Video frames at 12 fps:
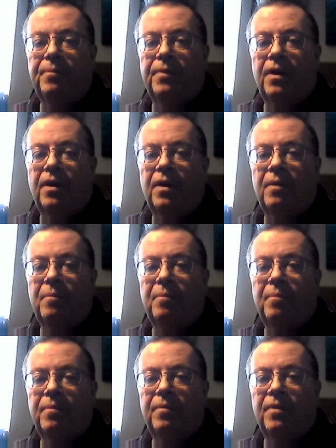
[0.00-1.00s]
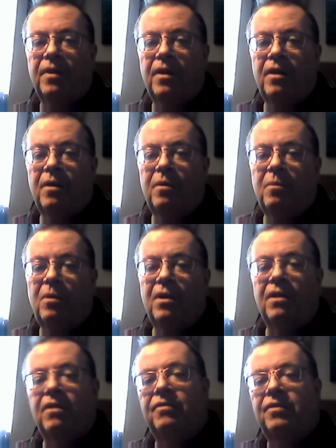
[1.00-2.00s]
One
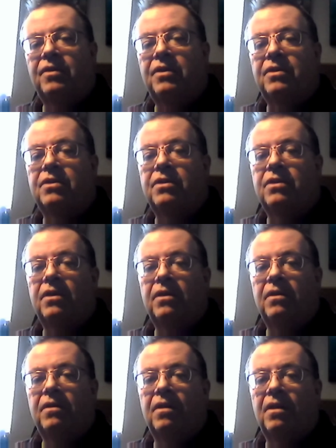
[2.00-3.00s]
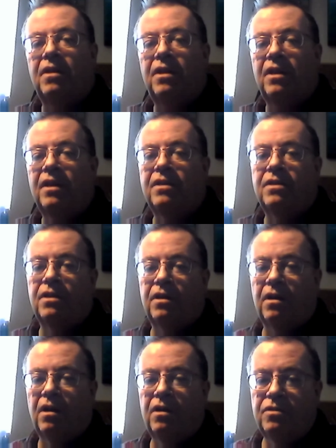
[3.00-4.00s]
of the first things
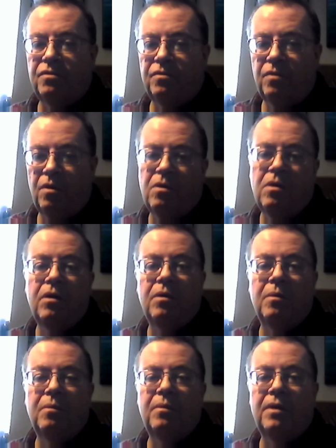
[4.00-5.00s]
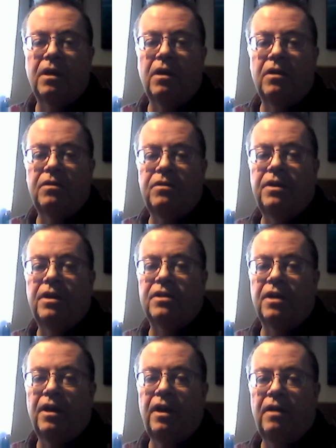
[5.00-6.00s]
that goes wrong when a country does
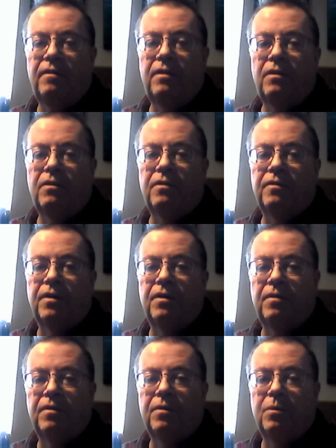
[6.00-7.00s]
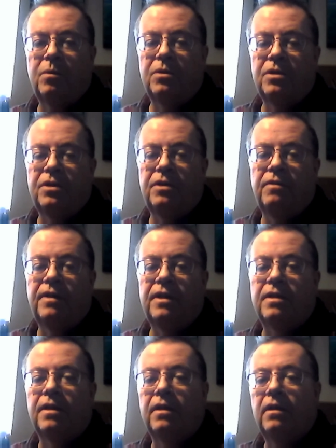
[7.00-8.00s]
a hell of a lot of quantitative
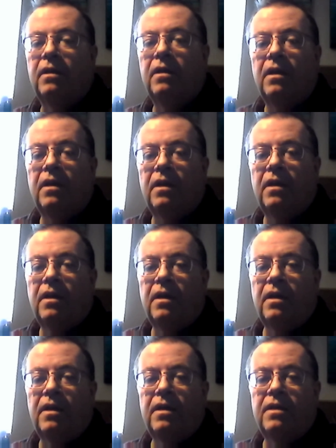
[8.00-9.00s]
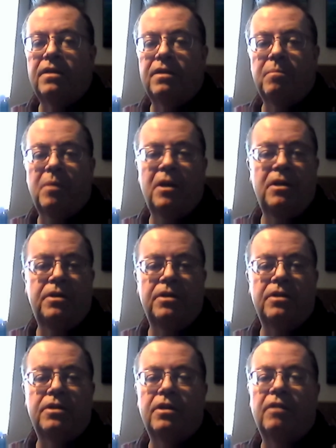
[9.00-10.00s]
easing is that
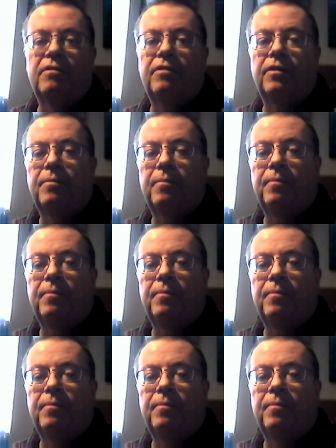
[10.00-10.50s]
pensions suffer.